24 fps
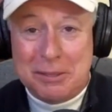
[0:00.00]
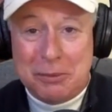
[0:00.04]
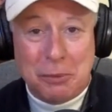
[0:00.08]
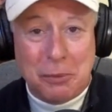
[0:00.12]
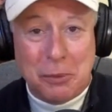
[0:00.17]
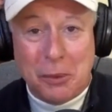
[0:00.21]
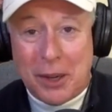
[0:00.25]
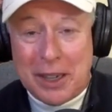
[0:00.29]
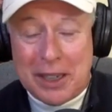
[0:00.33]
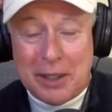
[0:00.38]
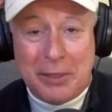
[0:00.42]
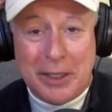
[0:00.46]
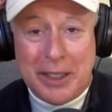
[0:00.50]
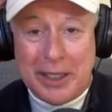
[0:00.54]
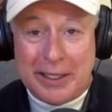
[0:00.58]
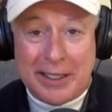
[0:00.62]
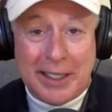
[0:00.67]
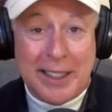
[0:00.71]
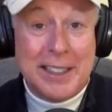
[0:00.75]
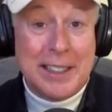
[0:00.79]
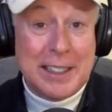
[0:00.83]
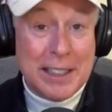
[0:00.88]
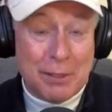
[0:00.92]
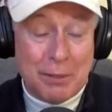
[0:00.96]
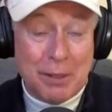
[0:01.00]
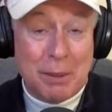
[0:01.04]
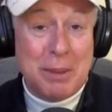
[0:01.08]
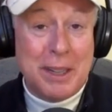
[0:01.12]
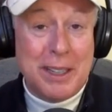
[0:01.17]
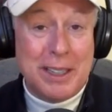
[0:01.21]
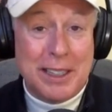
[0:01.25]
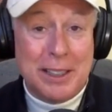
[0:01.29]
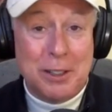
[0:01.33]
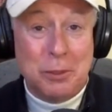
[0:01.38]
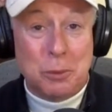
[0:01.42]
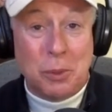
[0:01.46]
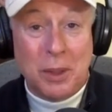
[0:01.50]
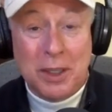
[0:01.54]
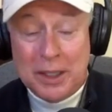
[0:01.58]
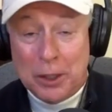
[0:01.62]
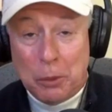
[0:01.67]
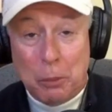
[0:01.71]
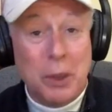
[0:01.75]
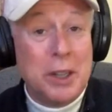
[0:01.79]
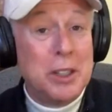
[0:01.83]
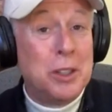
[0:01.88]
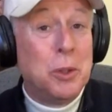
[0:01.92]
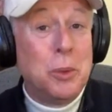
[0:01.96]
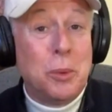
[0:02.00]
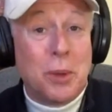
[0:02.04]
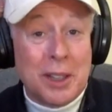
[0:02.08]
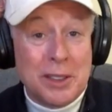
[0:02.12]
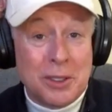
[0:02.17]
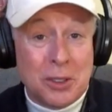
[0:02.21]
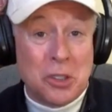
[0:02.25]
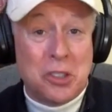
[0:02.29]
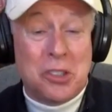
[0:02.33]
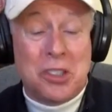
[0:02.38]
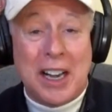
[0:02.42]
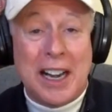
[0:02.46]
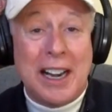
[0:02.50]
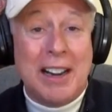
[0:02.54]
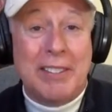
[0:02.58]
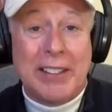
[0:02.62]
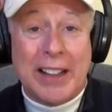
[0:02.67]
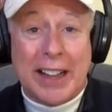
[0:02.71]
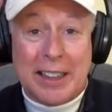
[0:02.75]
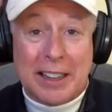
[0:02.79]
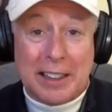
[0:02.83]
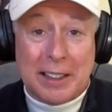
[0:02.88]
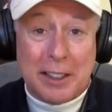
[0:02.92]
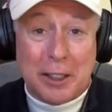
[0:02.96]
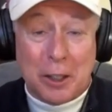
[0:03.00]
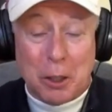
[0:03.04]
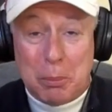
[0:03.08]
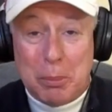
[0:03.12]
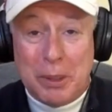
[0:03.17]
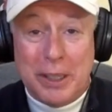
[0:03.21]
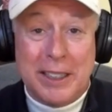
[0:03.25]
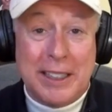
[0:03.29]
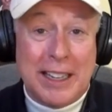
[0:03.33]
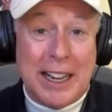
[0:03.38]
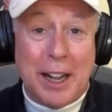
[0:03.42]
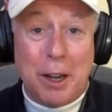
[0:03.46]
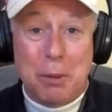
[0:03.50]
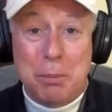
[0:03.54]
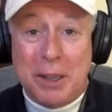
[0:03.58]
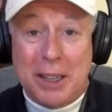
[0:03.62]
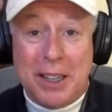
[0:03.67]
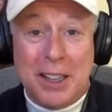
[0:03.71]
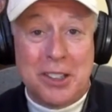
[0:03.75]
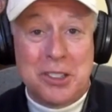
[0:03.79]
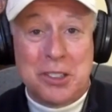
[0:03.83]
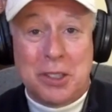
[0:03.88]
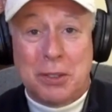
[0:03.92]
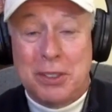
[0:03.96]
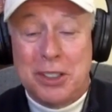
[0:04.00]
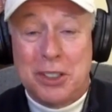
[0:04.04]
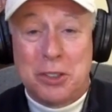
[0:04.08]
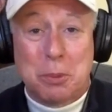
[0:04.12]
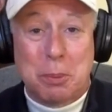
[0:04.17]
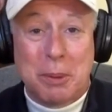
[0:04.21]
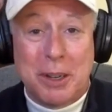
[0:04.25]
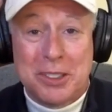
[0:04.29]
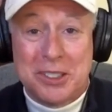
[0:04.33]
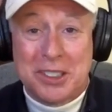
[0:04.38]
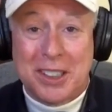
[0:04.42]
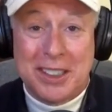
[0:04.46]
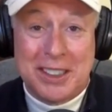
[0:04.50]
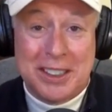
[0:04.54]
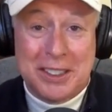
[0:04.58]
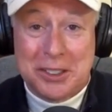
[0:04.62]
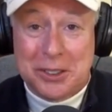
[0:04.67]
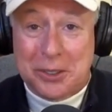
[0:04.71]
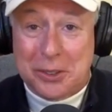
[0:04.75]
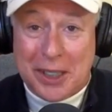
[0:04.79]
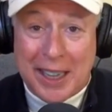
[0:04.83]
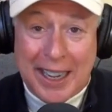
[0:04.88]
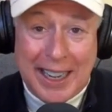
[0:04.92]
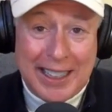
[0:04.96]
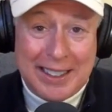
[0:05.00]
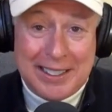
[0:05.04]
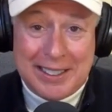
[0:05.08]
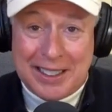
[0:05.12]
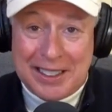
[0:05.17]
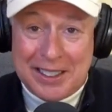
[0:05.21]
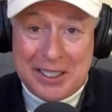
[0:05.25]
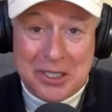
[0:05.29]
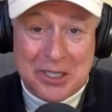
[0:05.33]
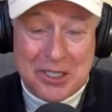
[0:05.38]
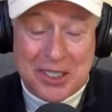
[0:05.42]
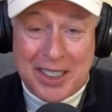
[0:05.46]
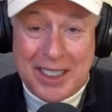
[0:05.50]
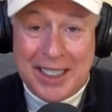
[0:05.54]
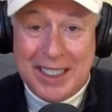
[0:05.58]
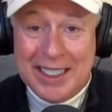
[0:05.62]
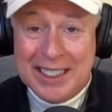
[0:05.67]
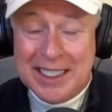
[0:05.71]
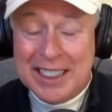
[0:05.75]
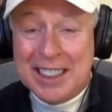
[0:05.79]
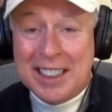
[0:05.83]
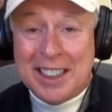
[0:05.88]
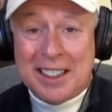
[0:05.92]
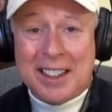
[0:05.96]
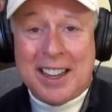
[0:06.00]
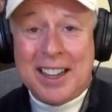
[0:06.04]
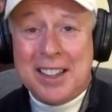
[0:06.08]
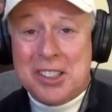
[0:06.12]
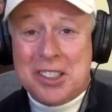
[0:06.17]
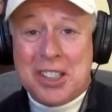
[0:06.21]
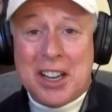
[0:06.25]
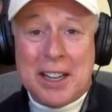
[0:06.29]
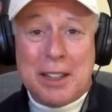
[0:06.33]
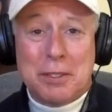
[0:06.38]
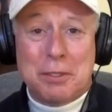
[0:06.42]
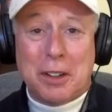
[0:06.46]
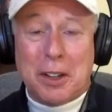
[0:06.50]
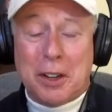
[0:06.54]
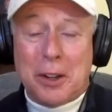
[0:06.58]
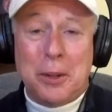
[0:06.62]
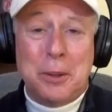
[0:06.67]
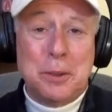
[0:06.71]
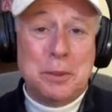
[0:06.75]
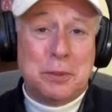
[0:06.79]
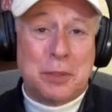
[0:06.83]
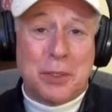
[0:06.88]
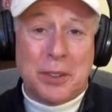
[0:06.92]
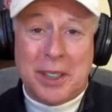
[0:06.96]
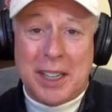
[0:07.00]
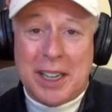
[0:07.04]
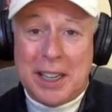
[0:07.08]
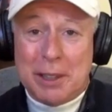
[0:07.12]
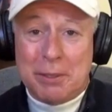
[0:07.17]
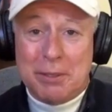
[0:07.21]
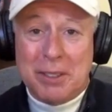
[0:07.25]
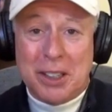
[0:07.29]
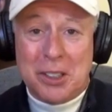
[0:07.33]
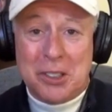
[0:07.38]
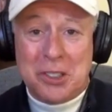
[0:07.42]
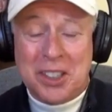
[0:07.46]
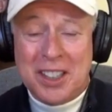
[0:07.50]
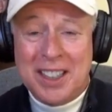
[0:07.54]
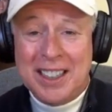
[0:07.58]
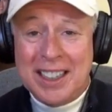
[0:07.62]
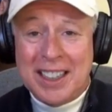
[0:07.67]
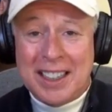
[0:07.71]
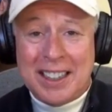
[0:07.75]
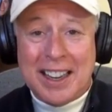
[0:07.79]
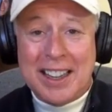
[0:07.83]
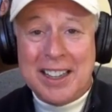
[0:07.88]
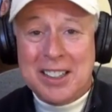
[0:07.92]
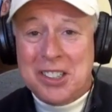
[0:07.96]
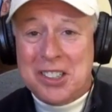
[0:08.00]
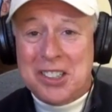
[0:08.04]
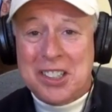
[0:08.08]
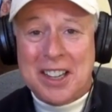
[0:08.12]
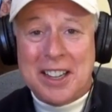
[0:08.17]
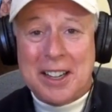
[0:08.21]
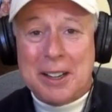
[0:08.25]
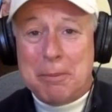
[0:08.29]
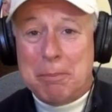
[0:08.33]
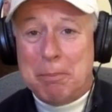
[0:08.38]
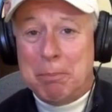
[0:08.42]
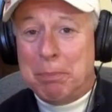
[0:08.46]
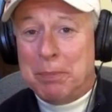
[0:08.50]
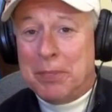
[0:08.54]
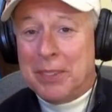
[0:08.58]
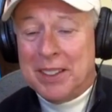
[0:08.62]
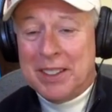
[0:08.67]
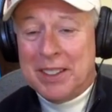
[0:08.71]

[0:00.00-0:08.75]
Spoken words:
whatever you think of him, we do understand that a little bit now because of his presidential candidacy. Let's have loan forgiveness. Let's have